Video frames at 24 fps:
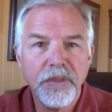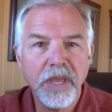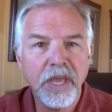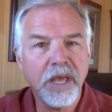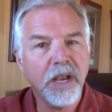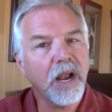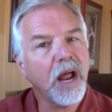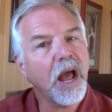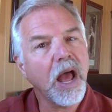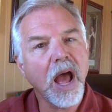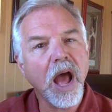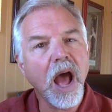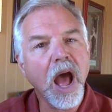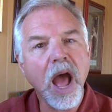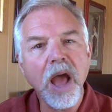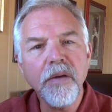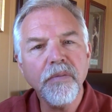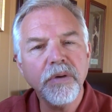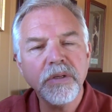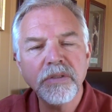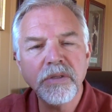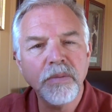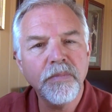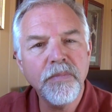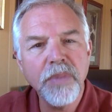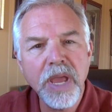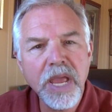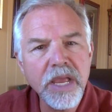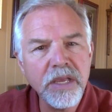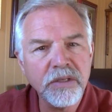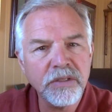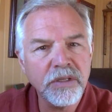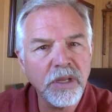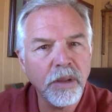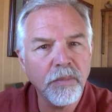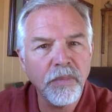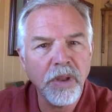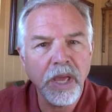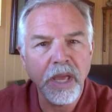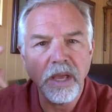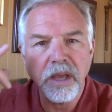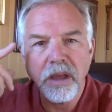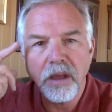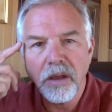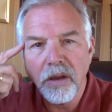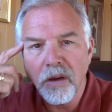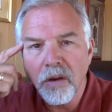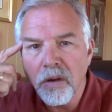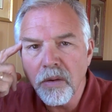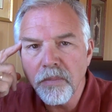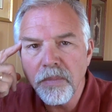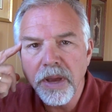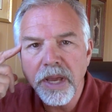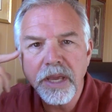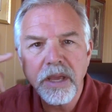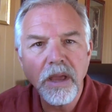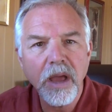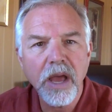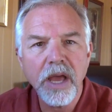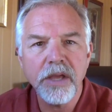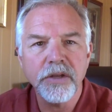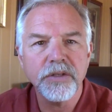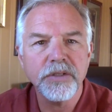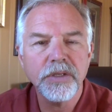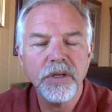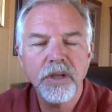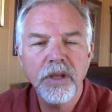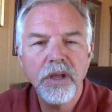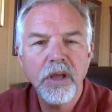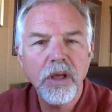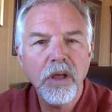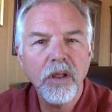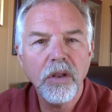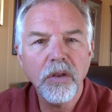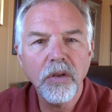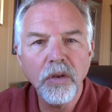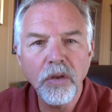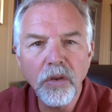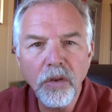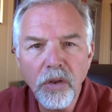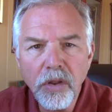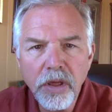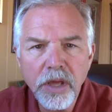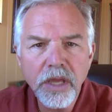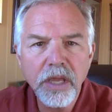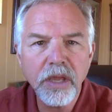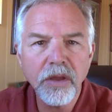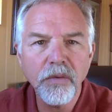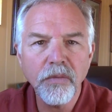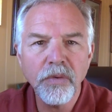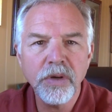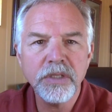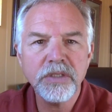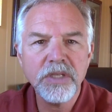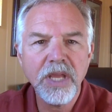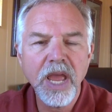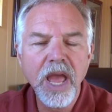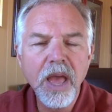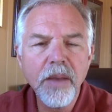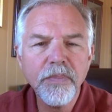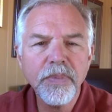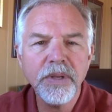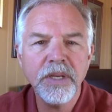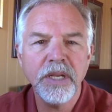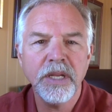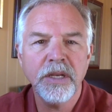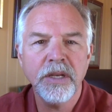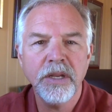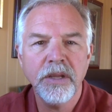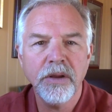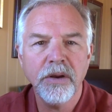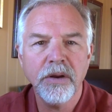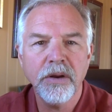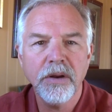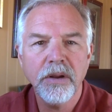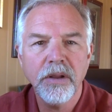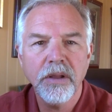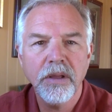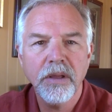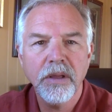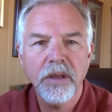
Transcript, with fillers: And I, I was amazed. I'm like, oh my gosh, look at what's happening here.